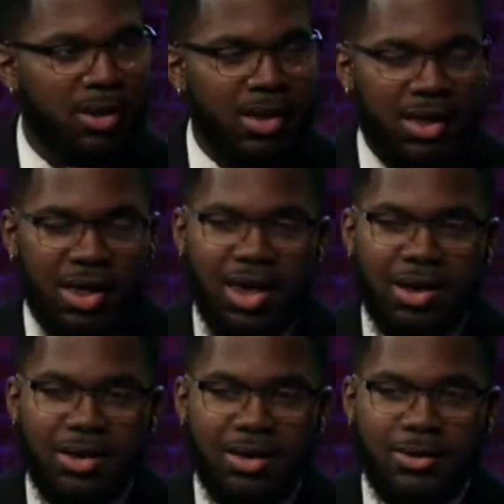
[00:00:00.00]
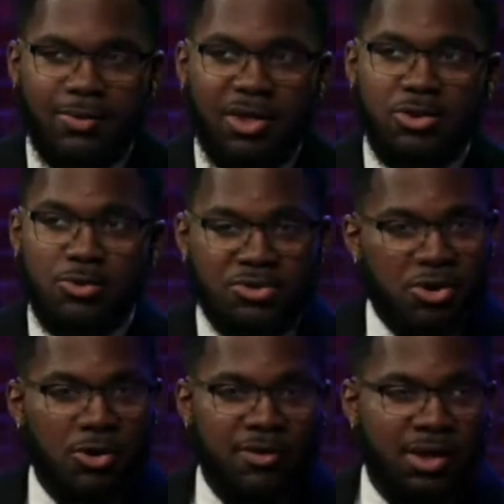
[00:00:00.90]
yes. that uh, that you
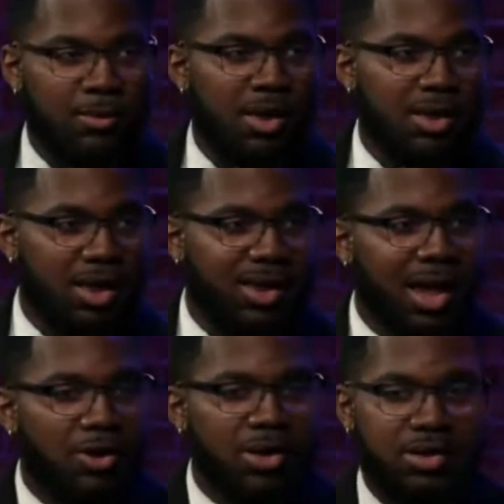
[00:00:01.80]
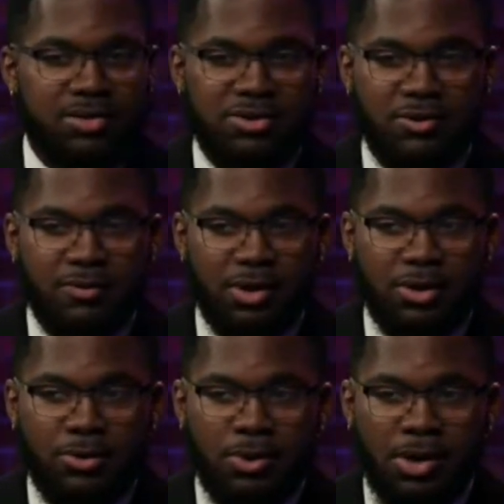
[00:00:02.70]
served him and, and now he is serving
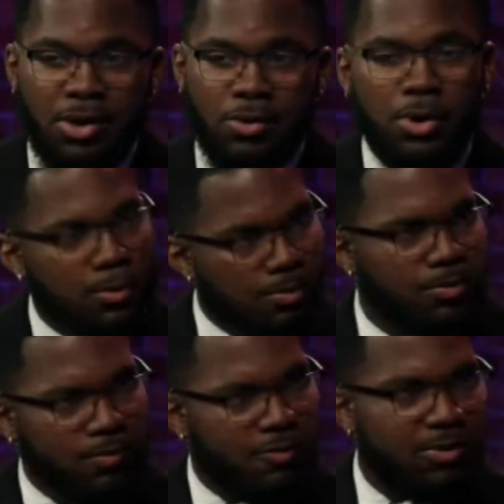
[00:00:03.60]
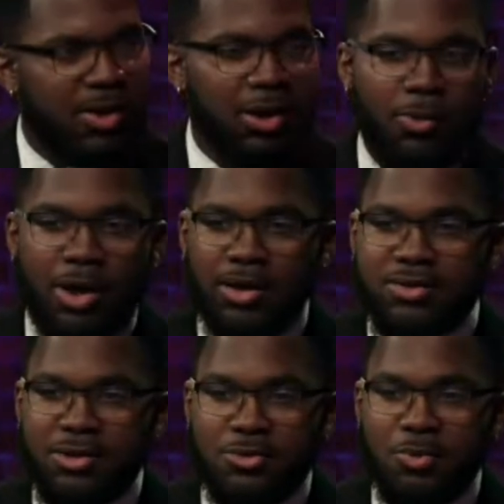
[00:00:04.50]
you. Well, flip that around,
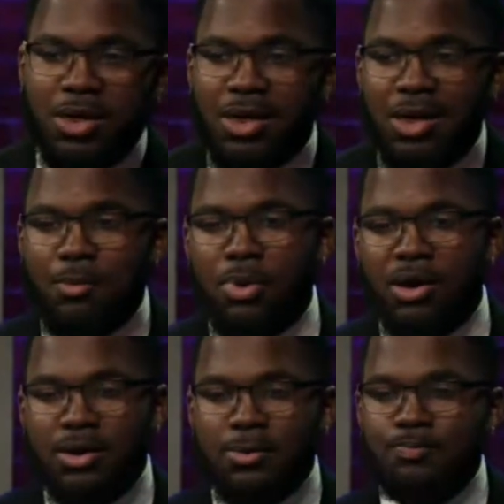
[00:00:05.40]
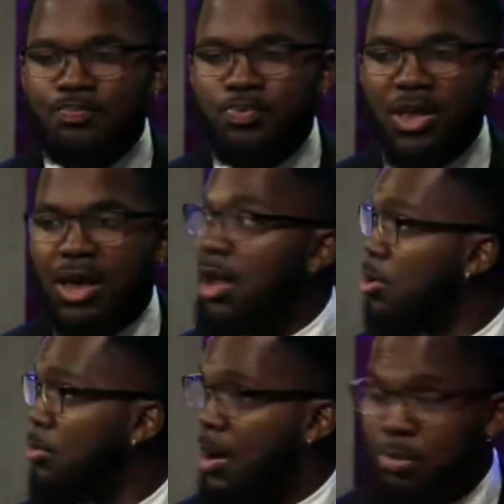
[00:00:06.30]
excuse me. But um and I know
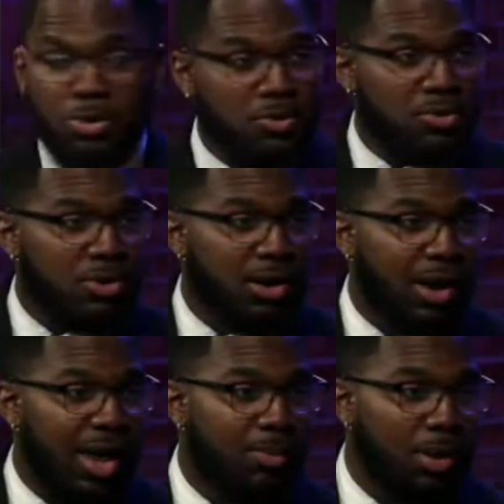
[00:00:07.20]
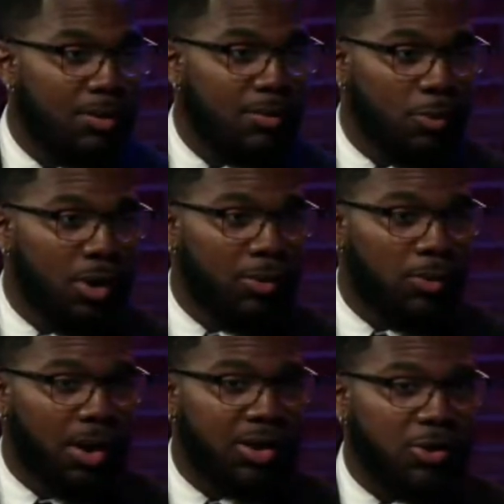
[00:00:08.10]
my producer's gonna hate me when I when
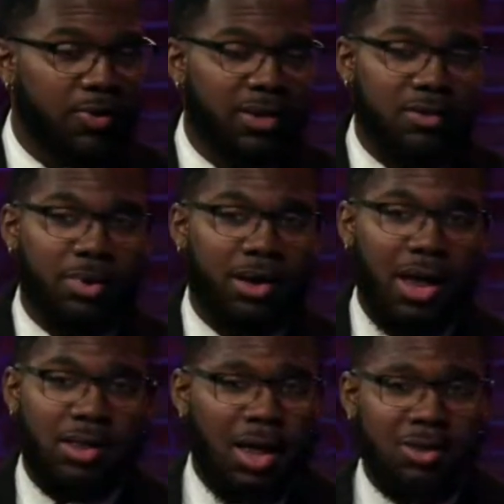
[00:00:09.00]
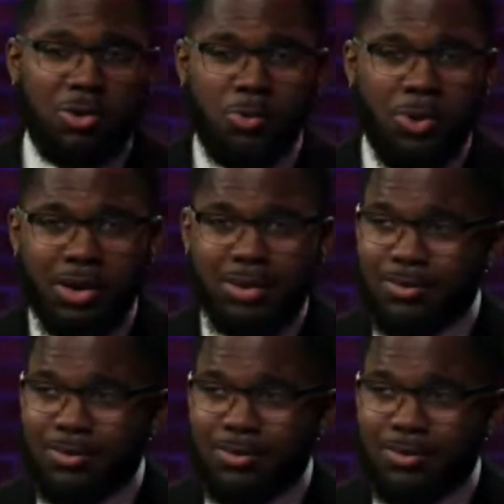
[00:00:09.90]
I do this, but I, I do wanna